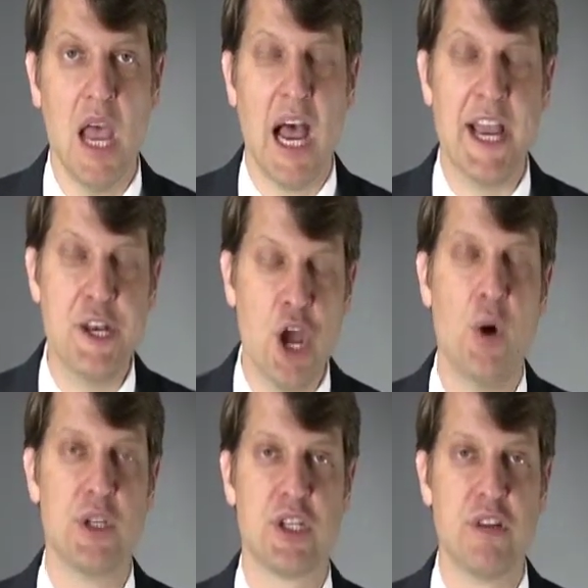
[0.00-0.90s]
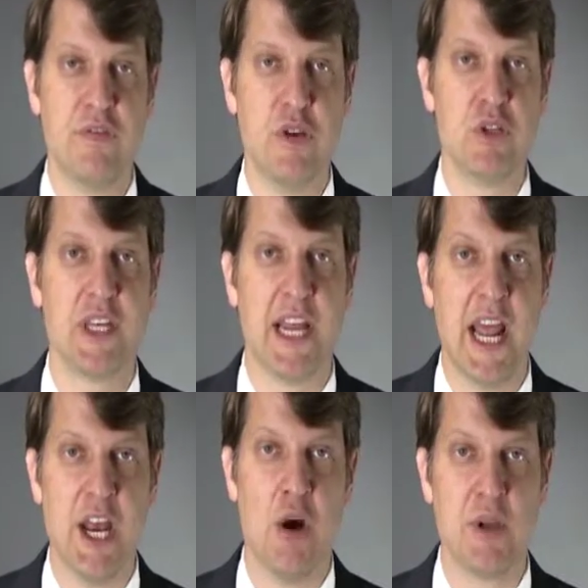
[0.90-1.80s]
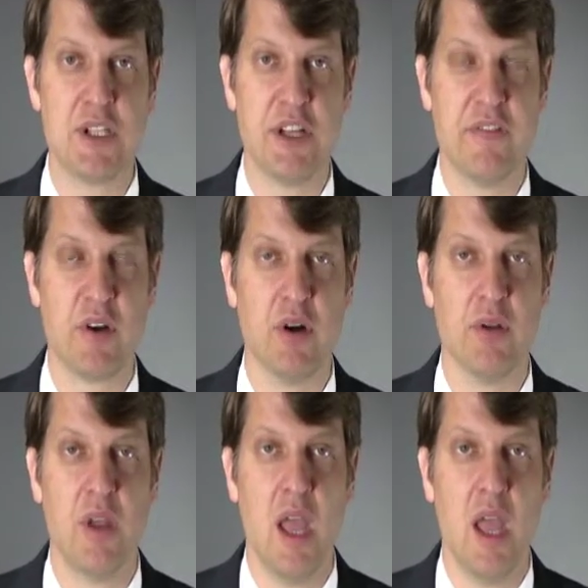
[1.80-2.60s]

I know it's confusing and I know it's difficult.